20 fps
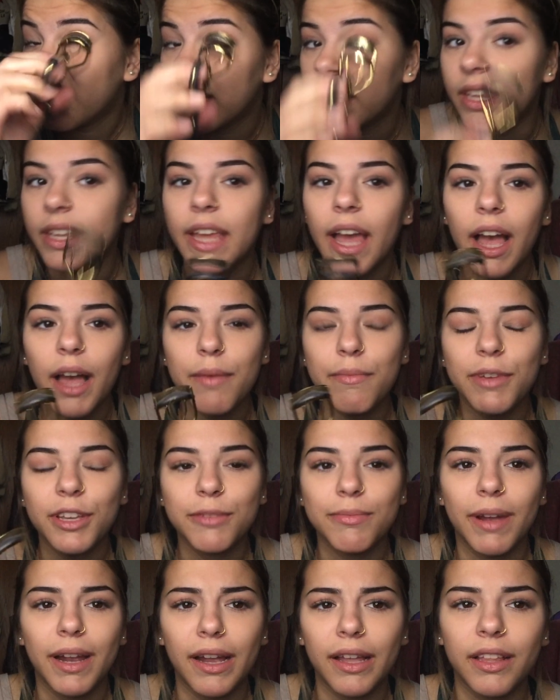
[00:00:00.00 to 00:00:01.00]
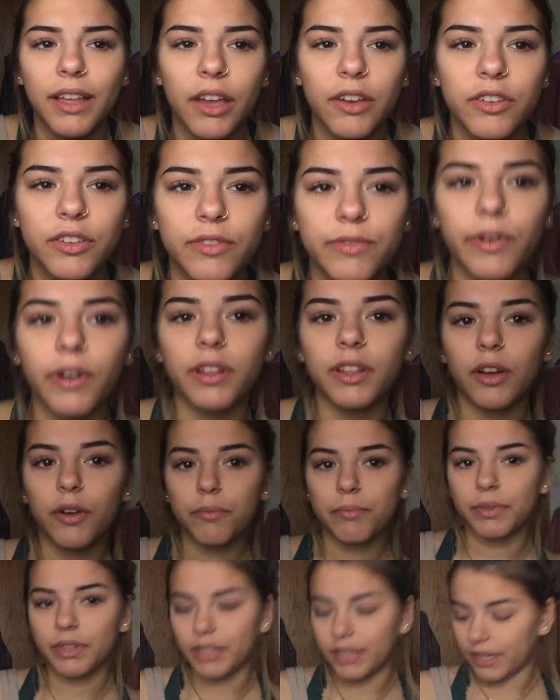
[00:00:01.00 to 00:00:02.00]
Like, yeah, it makes my eyelashes fall
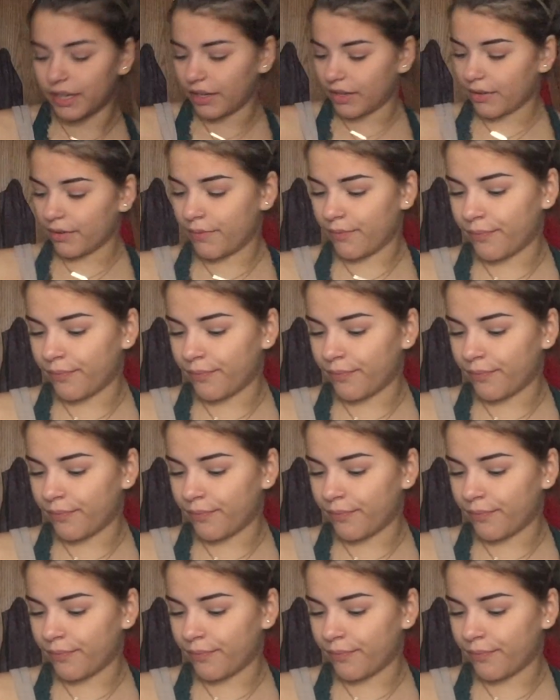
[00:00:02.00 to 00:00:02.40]
out, but like